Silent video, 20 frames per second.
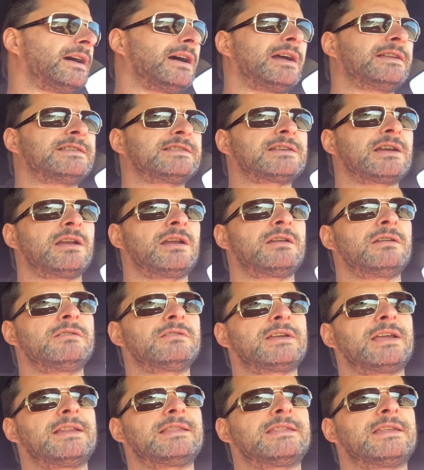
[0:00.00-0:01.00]
uh, I just kind of
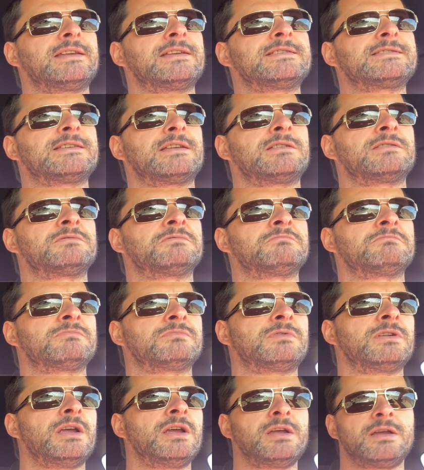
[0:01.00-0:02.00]
look at things, and
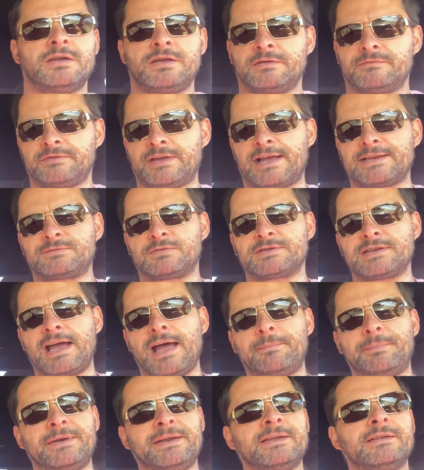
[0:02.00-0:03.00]
that's what's
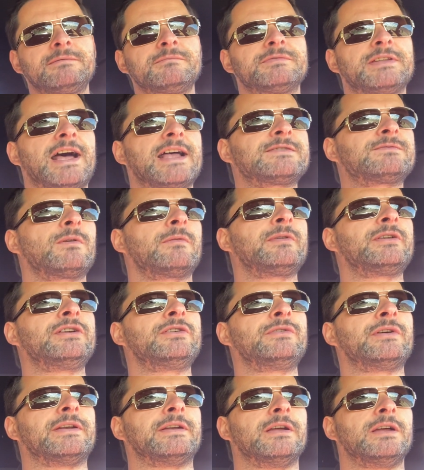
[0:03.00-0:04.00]
happening. That's what we're
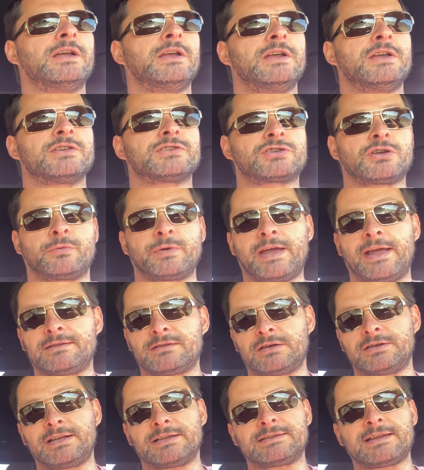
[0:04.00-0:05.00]
doing. So we
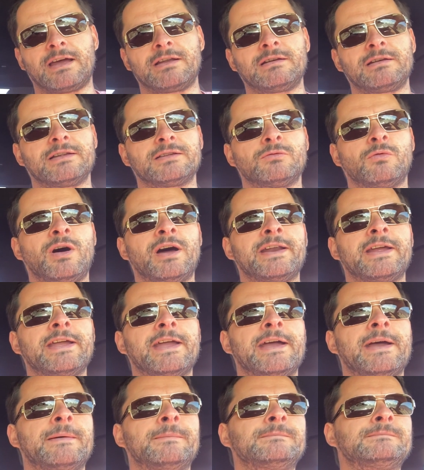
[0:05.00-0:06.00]
entered the tunnel at 1
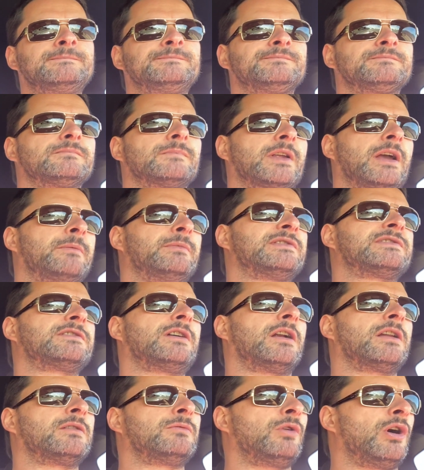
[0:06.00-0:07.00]
a.m. and we
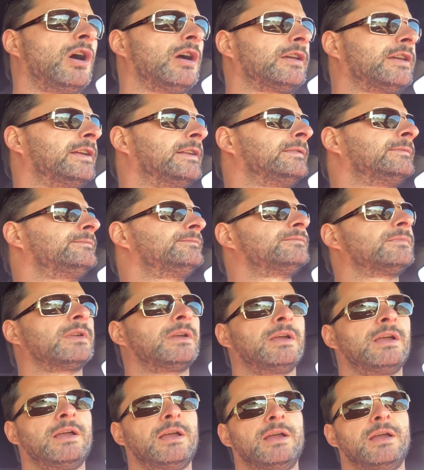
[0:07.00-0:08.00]
started walking.
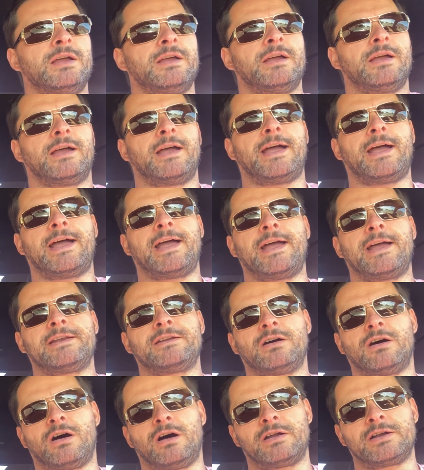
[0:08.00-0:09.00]

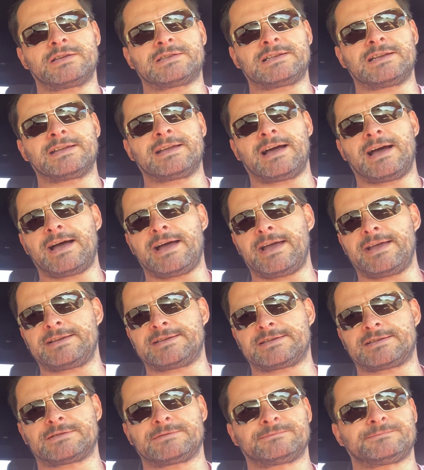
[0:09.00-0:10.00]
And honestly,
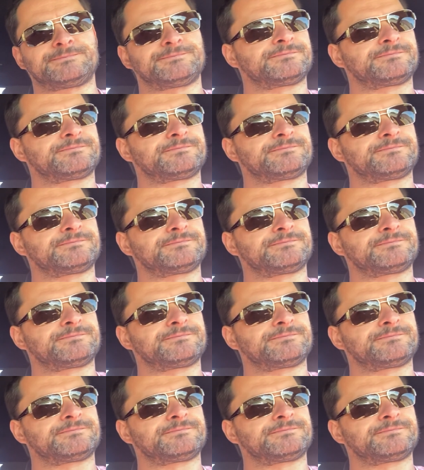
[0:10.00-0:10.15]
guys,